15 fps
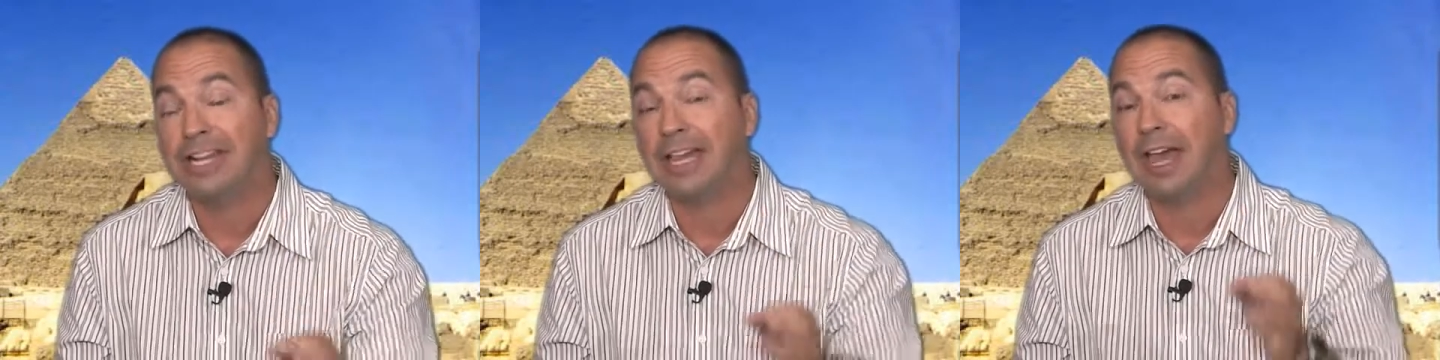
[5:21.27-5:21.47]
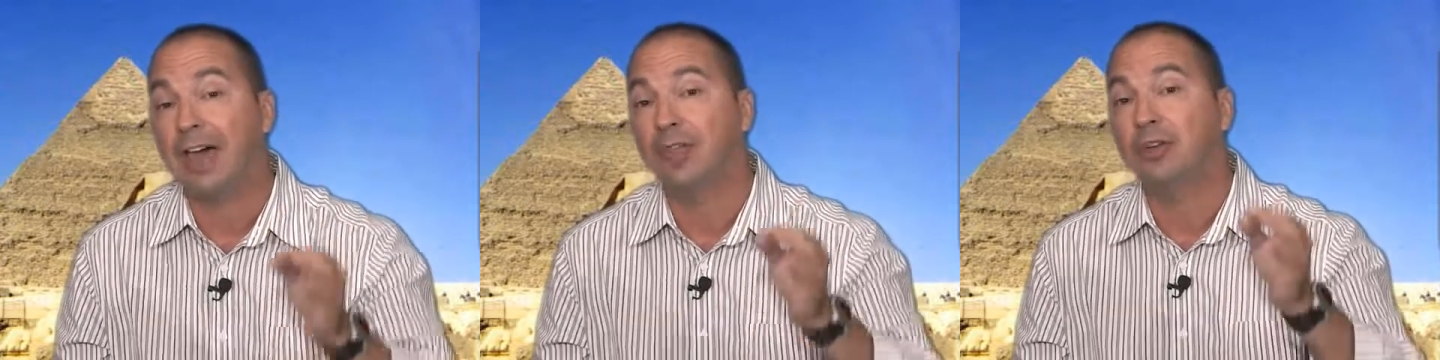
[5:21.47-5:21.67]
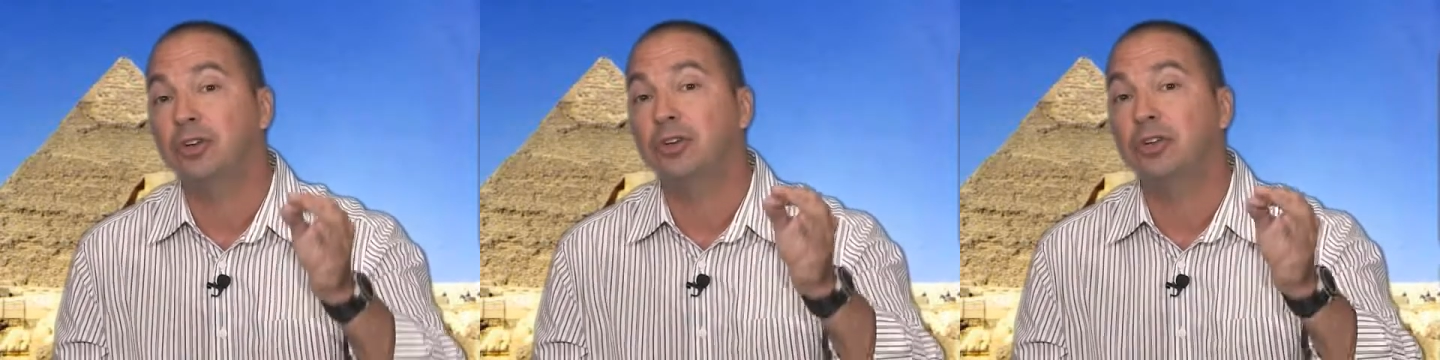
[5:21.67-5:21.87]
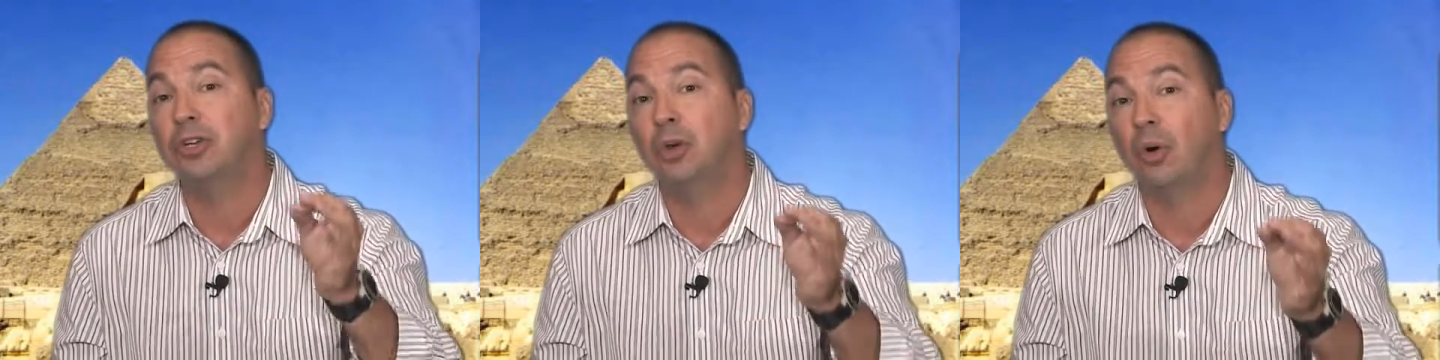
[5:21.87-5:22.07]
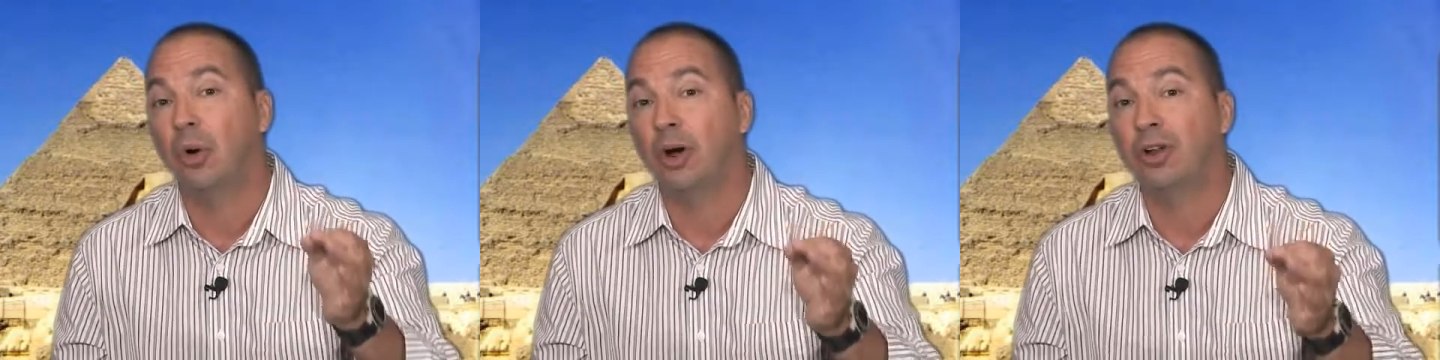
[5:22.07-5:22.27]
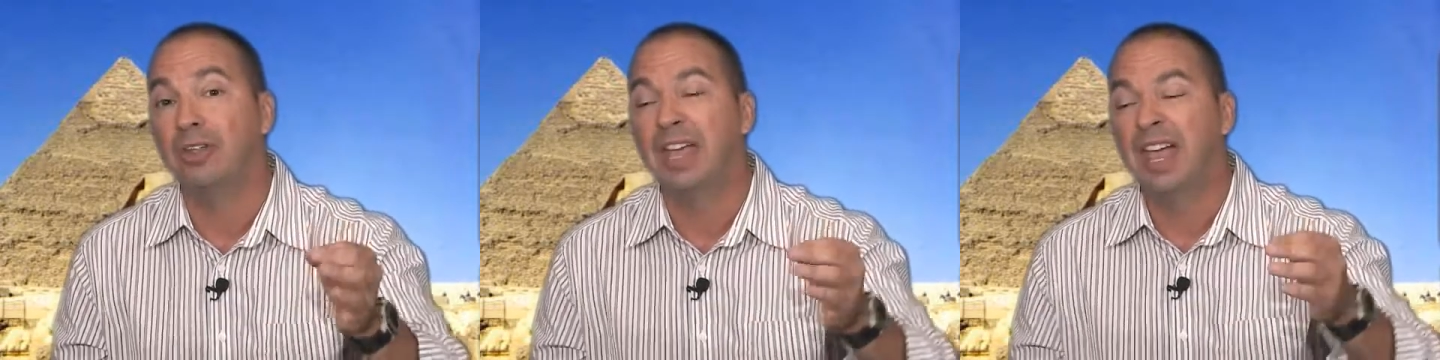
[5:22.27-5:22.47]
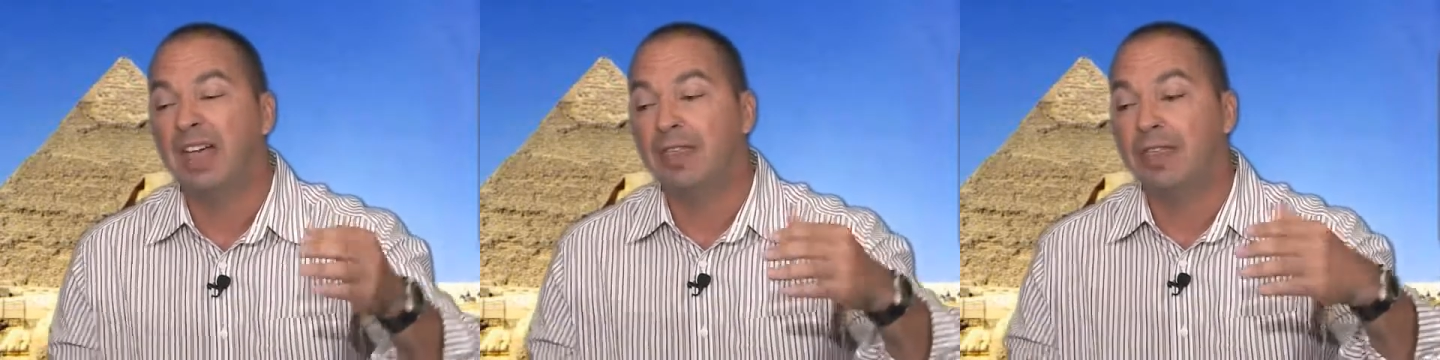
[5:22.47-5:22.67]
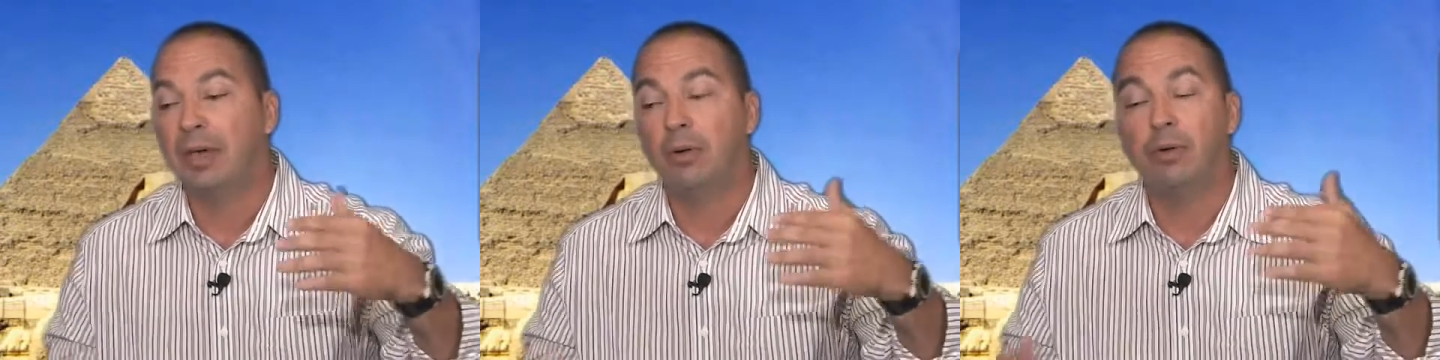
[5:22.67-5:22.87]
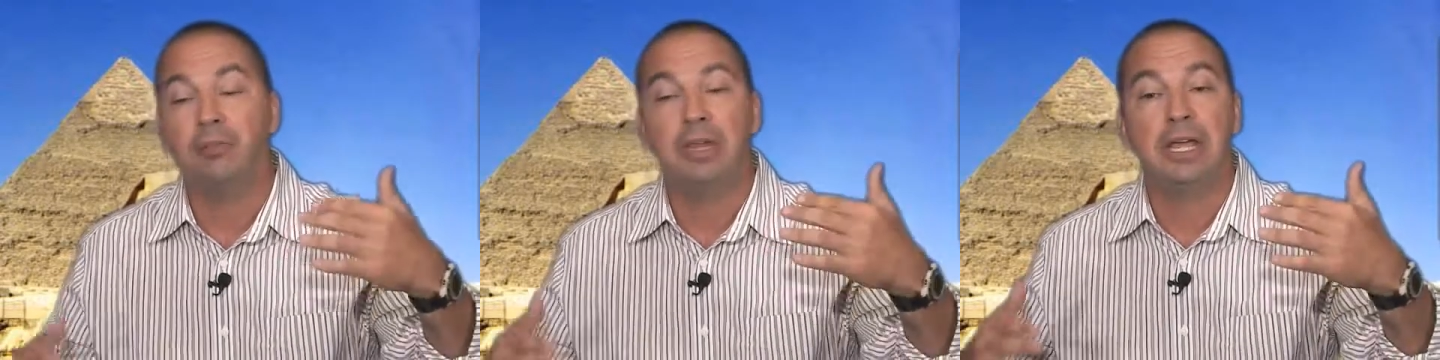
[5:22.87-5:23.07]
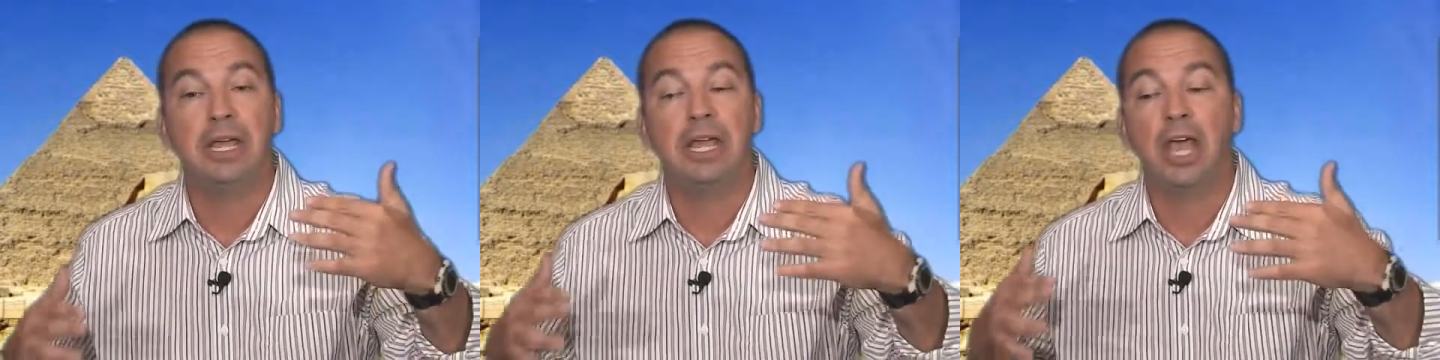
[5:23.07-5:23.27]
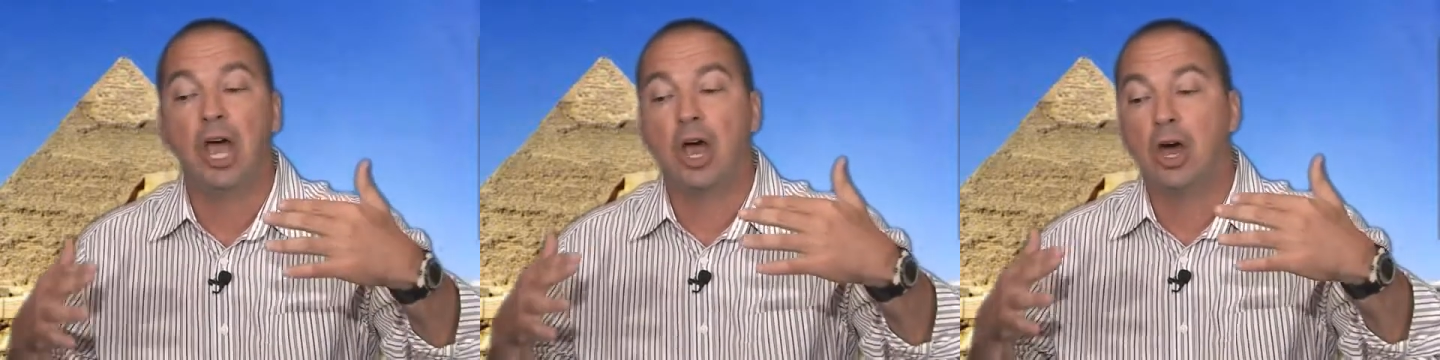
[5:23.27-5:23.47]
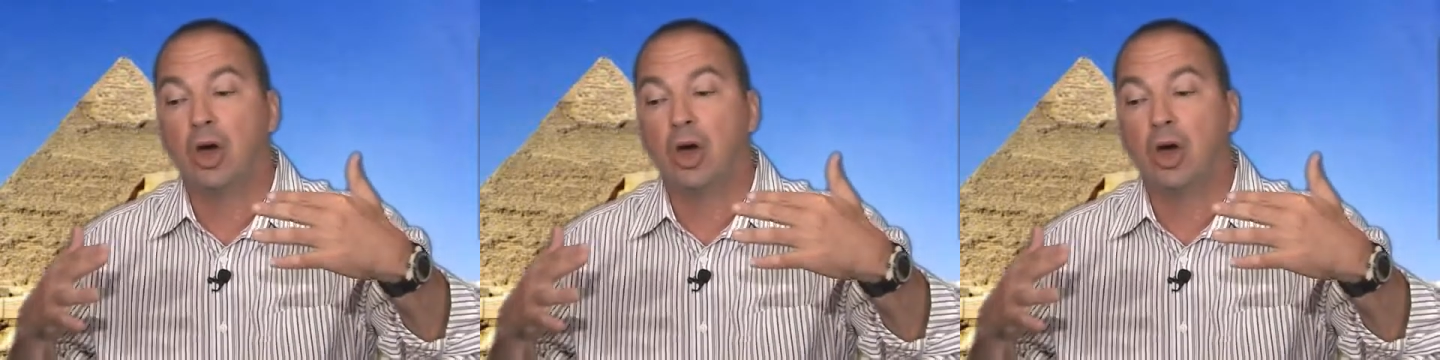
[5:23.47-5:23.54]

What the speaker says: gathered to the north, there would be